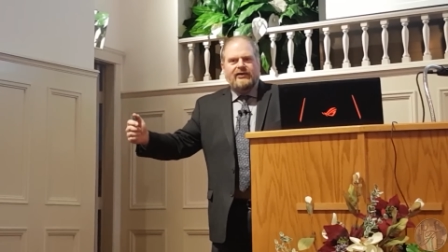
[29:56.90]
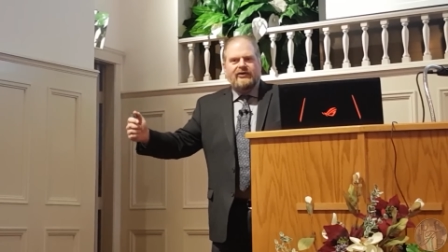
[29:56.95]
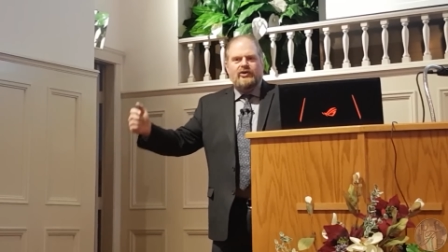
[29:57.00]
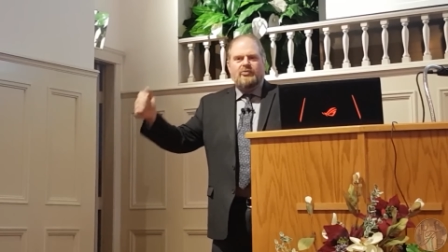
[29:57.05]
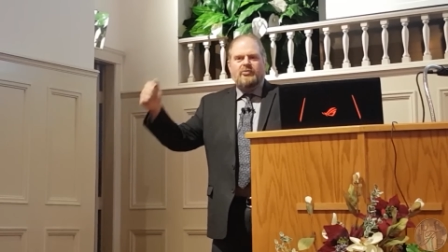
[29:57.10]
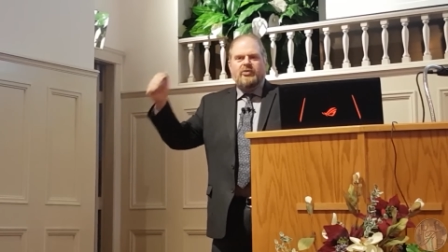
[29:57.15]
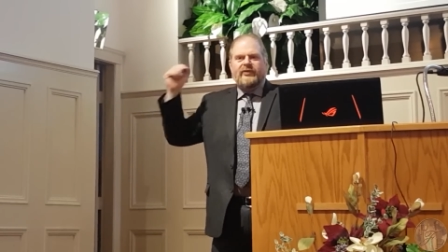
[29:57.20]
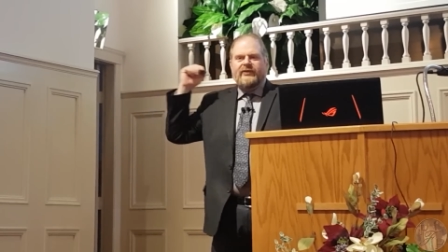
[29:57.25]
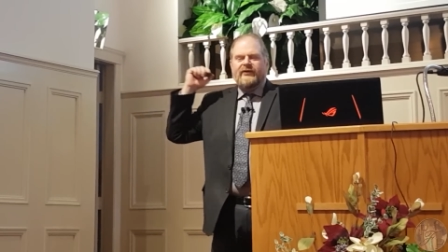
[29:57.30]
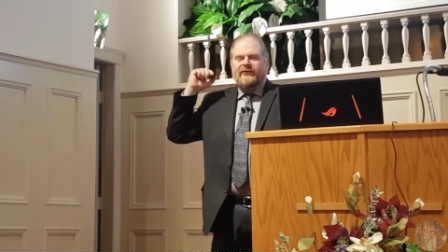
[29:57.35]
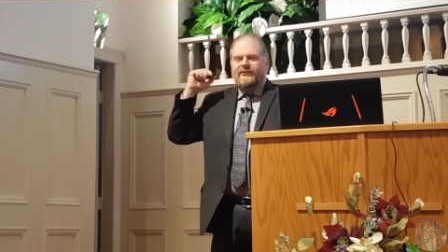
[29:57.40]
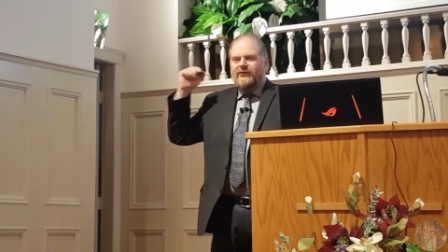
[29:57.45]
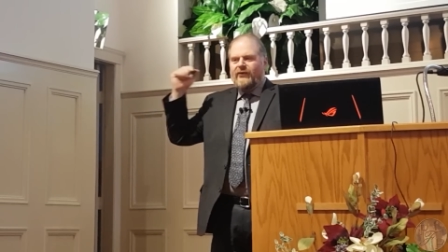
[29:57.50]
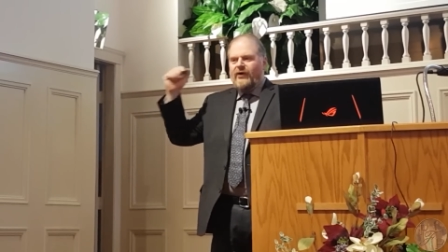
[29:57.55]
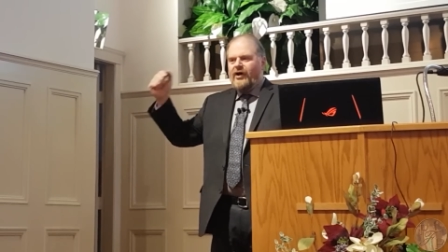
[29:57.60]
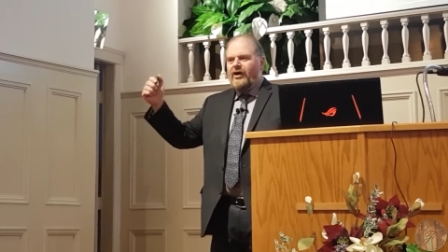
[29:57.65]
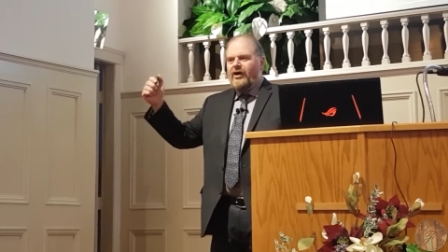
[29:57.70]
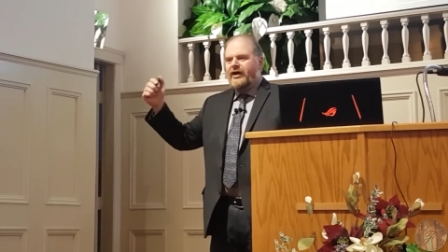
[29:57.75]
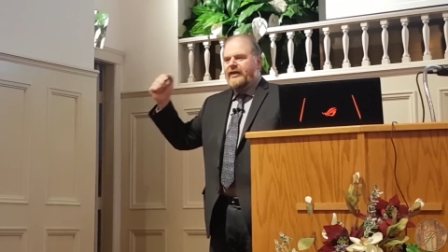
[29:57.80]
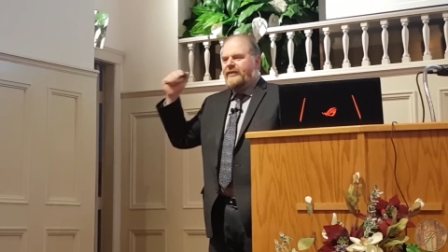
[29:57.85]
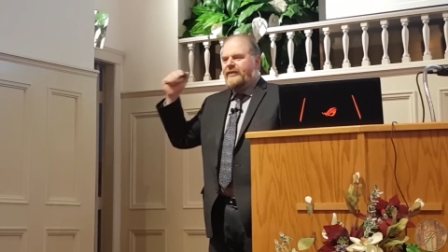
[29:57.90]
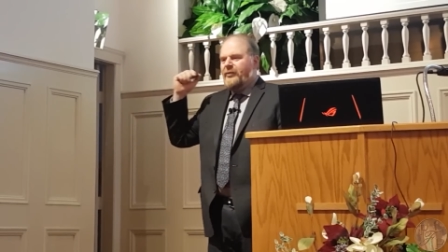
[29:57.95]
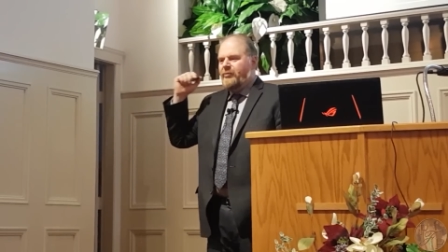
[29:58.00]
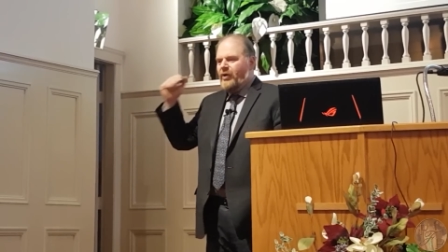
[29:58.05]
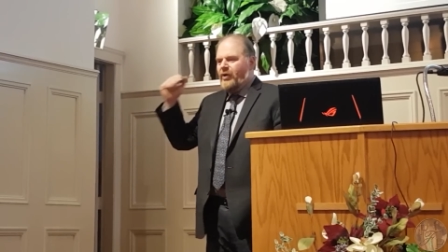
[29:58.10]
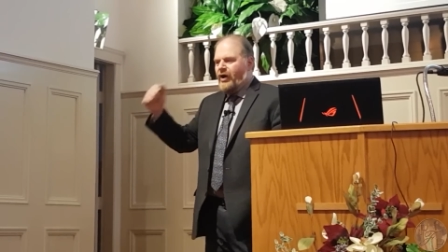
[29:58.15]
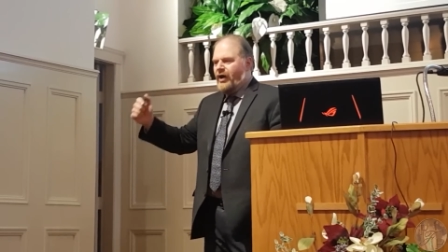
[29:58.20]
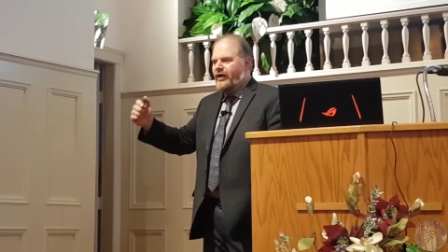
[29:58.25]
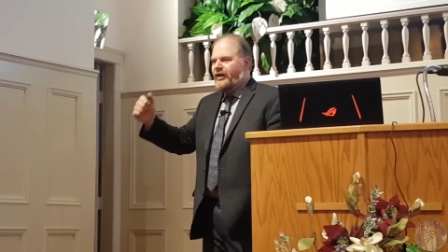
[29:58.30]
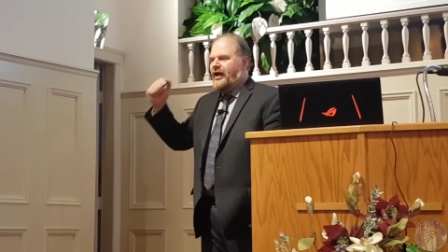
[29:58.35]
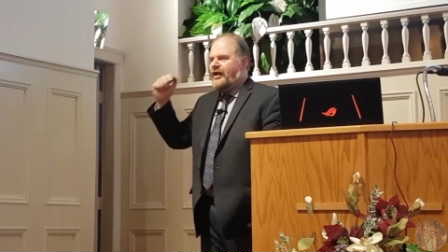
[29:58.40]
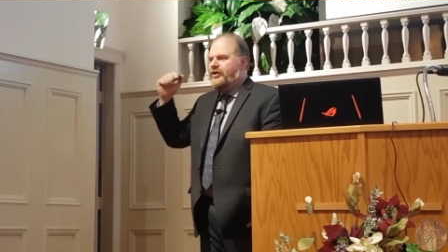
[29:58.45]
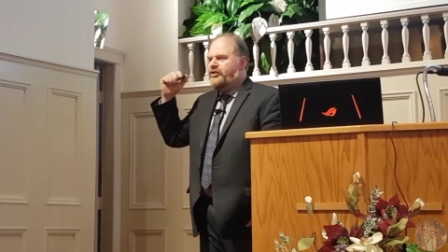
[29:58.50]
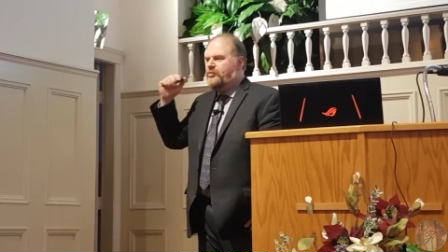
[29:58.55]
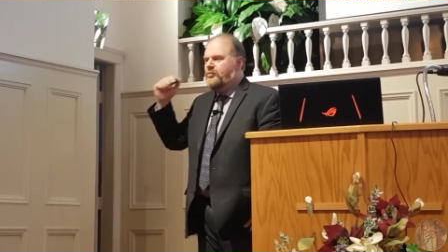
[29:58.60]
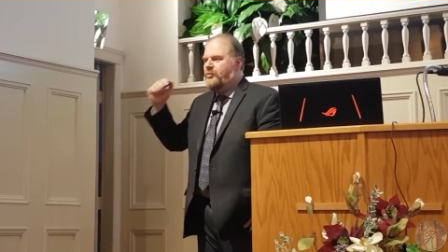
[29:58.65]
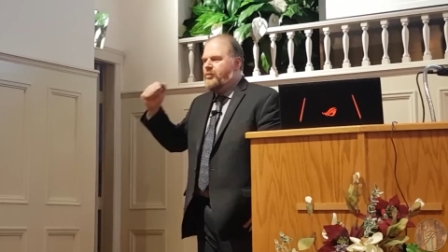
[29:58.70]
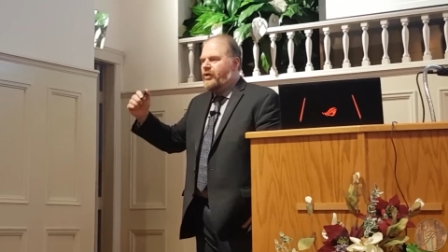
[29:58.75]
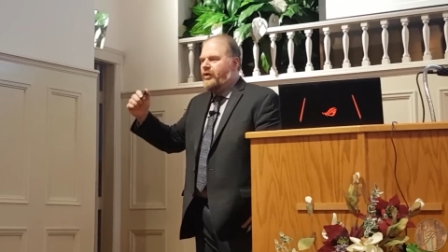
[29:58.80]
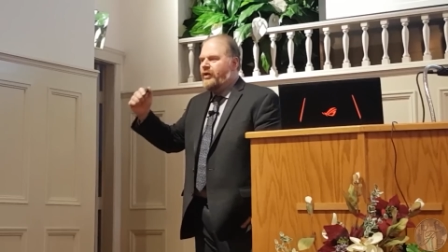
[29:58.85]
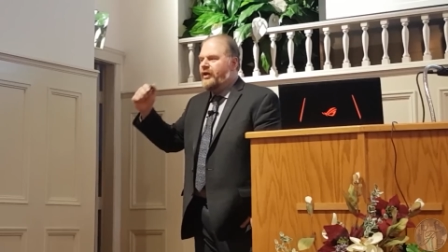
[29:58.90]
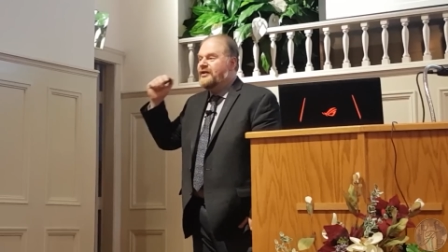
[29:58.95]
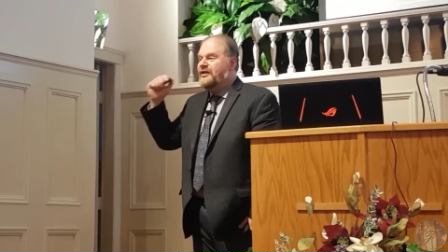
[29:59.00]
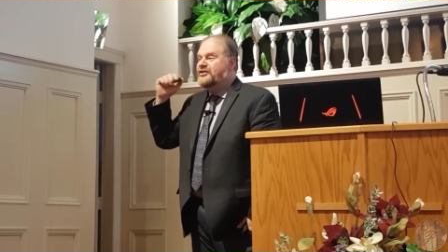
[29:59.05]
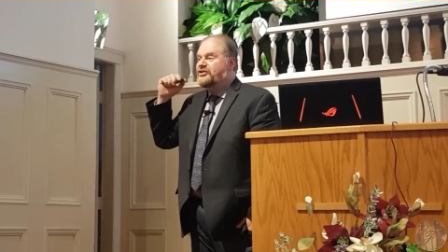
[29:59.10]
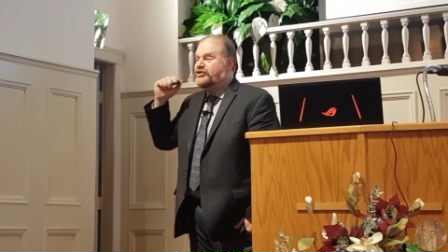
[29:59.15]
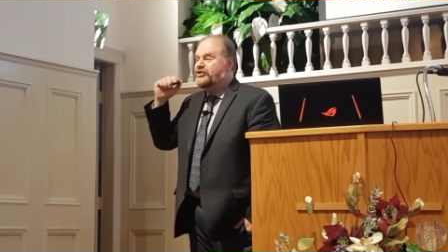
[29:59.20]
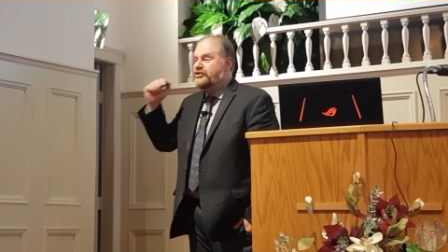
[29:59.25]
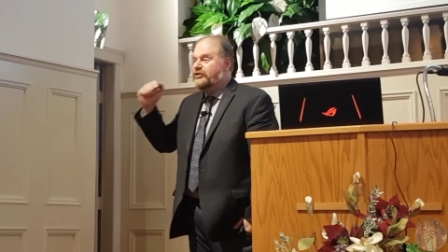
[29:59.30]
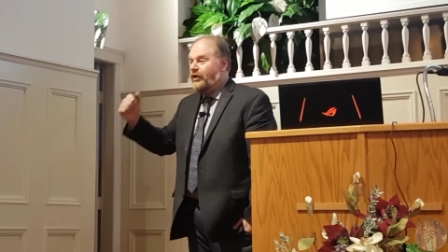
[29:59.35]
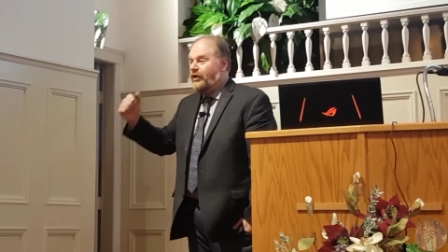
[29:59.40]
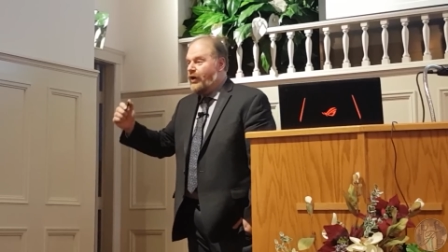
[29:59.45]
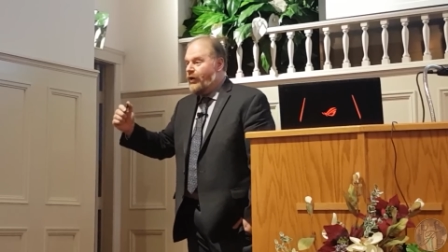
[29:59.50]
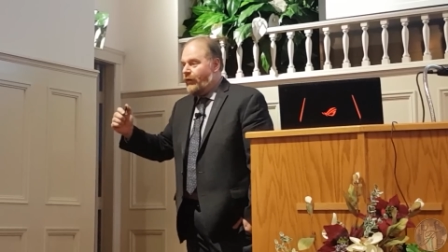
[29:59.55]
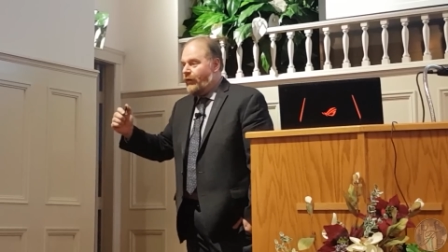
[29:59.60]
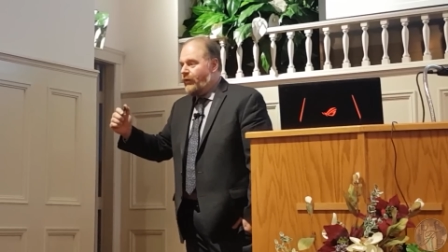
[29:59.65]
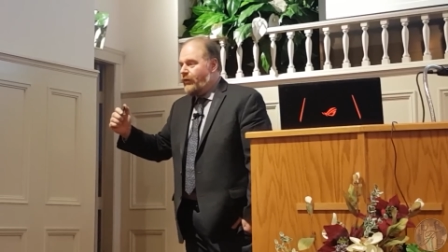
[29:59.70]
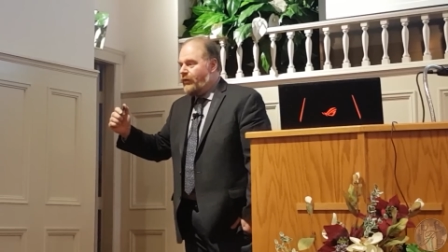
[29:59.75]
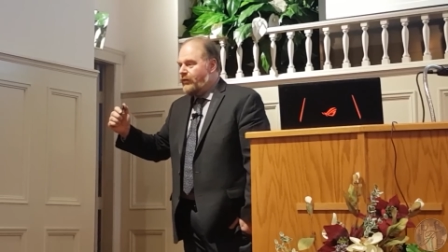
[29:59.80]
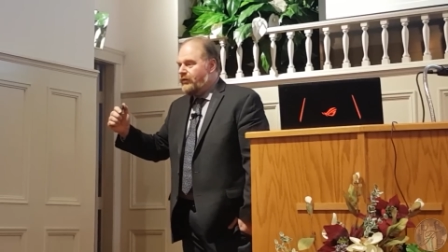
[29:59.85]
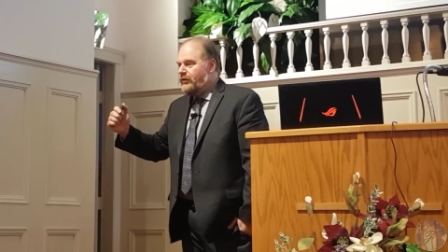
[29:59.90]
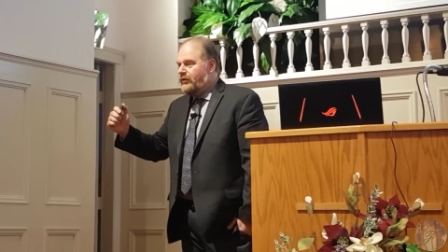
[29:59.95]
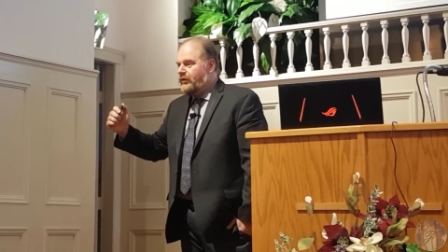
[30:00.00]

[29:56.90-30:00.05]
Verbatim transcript: You put the frog in the pot and you burn it slow,